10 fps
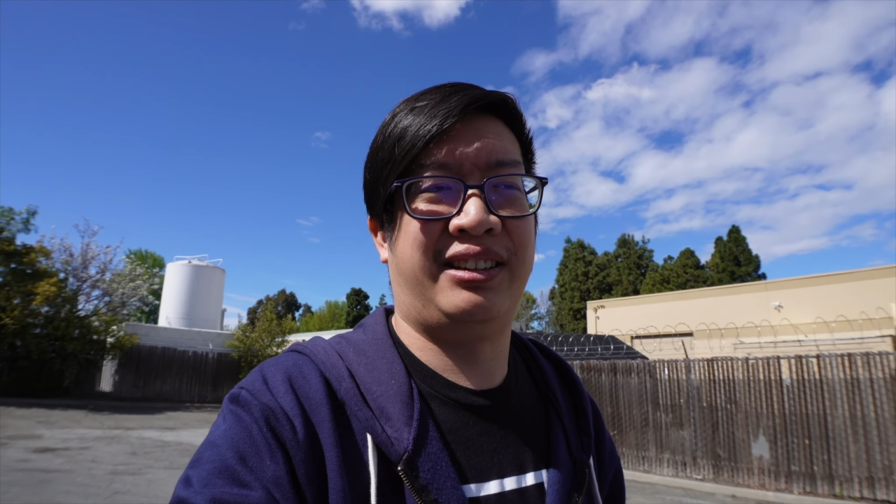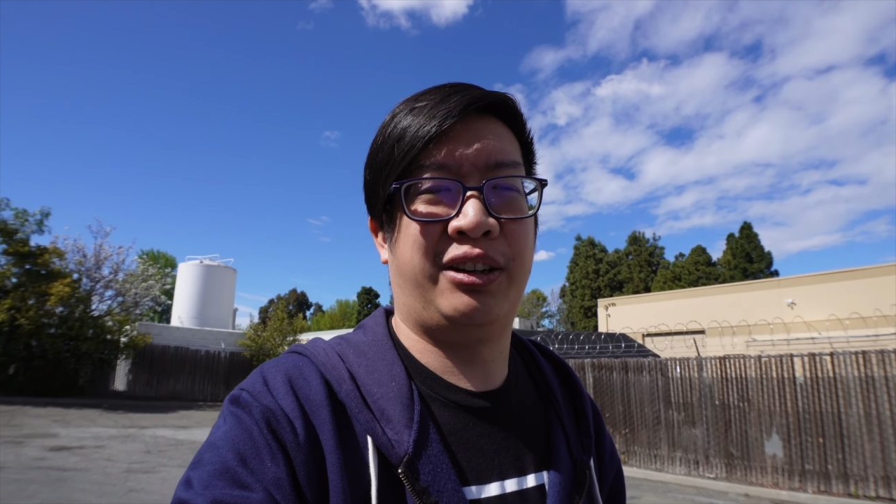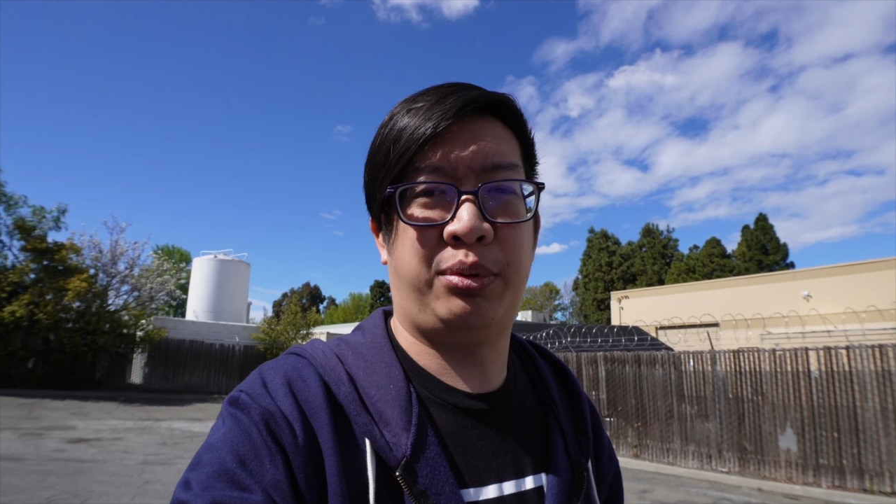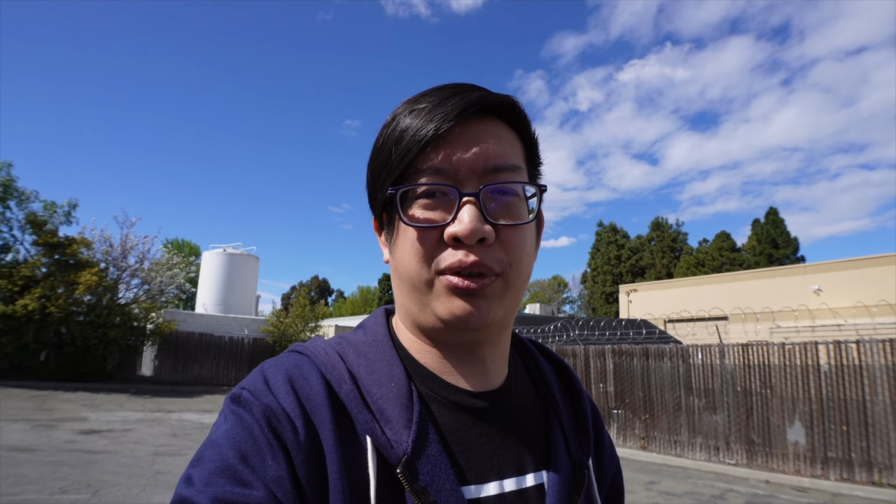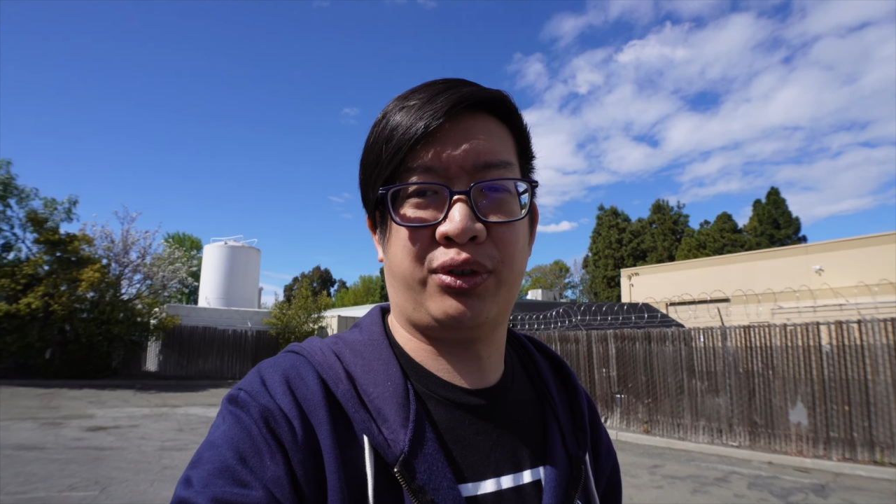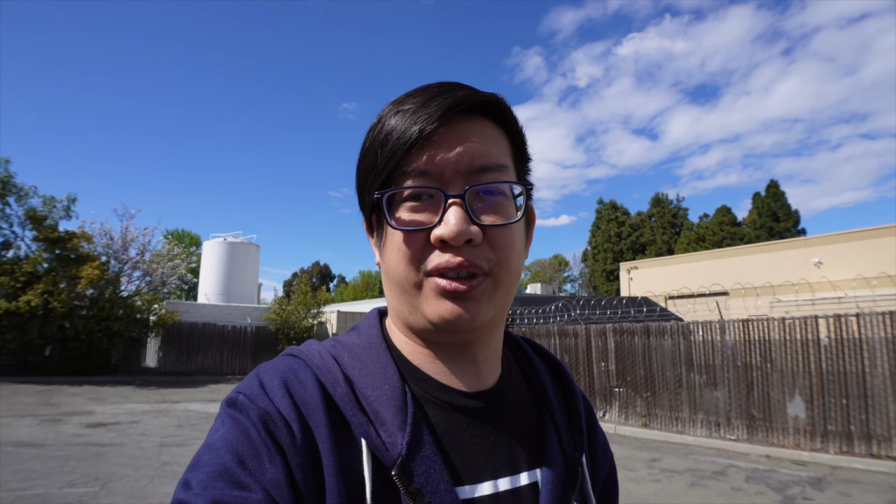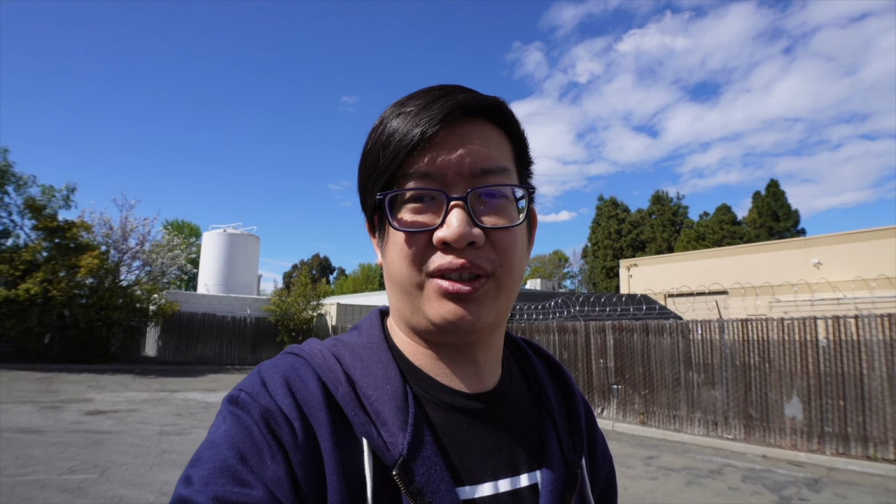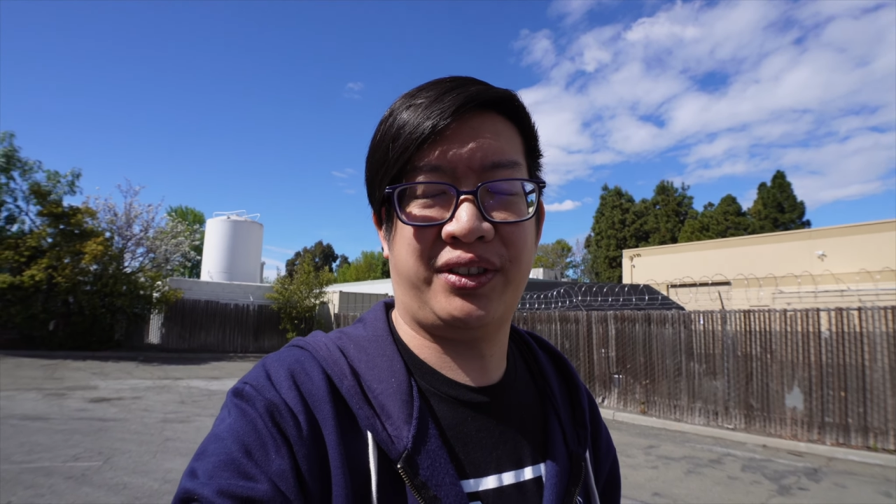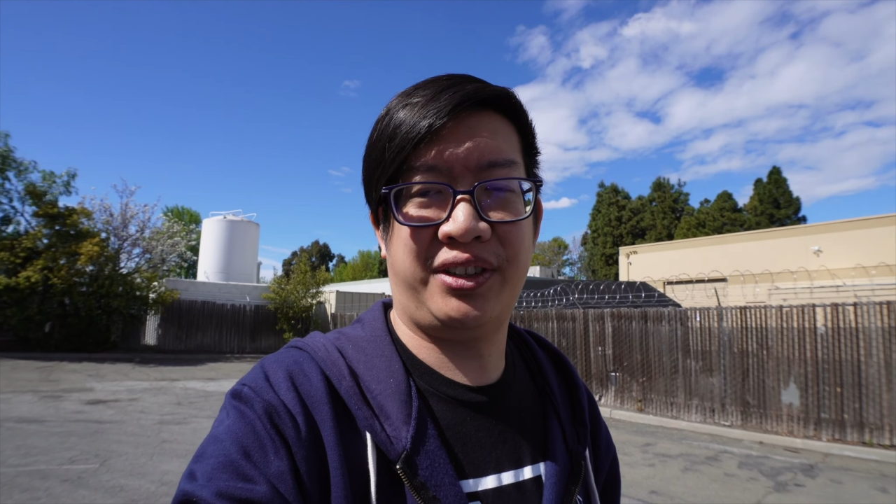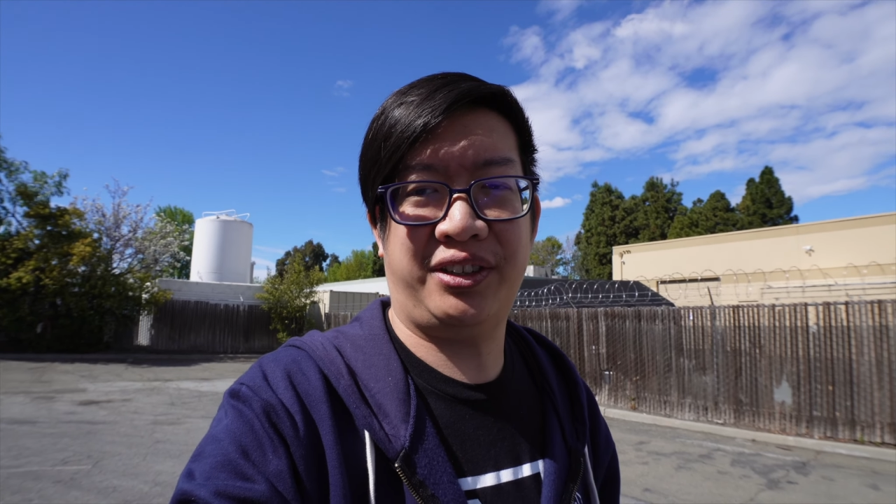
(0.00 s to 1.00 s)
Hope you enjoyed this
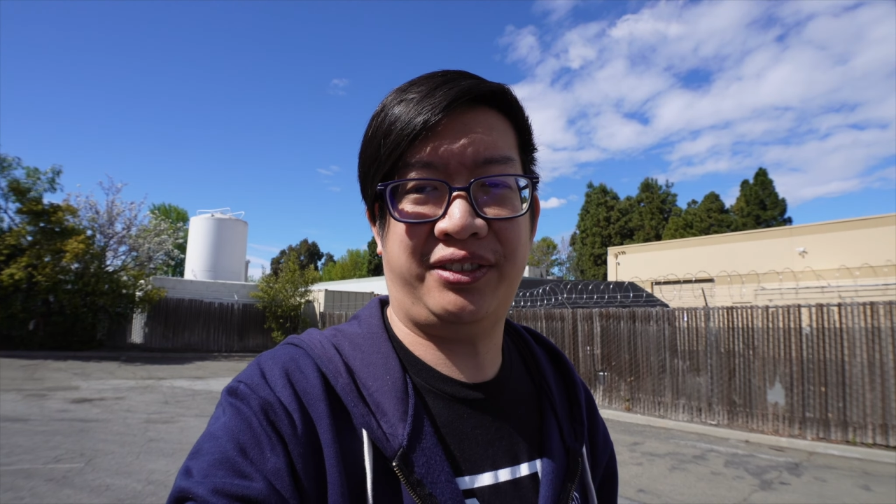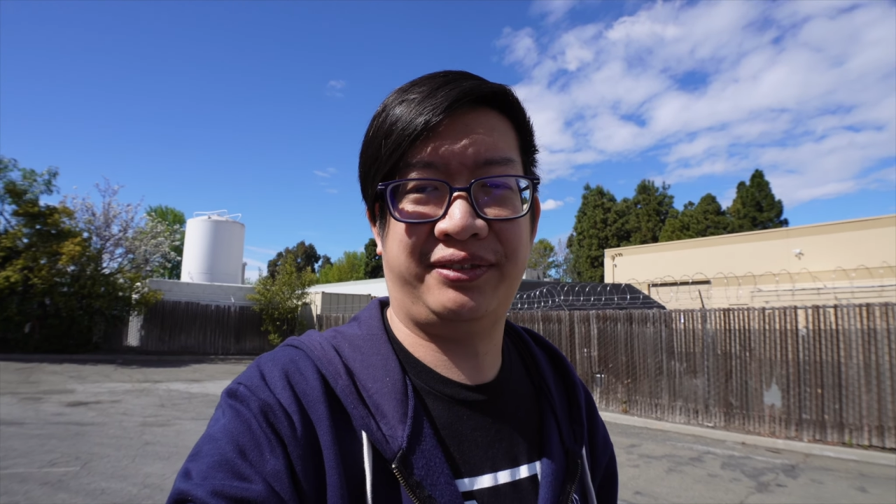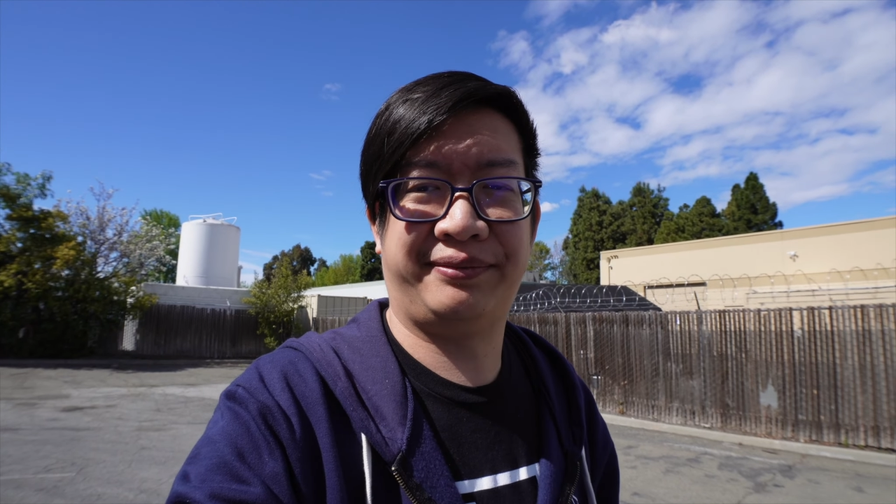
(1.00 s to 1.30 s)
video.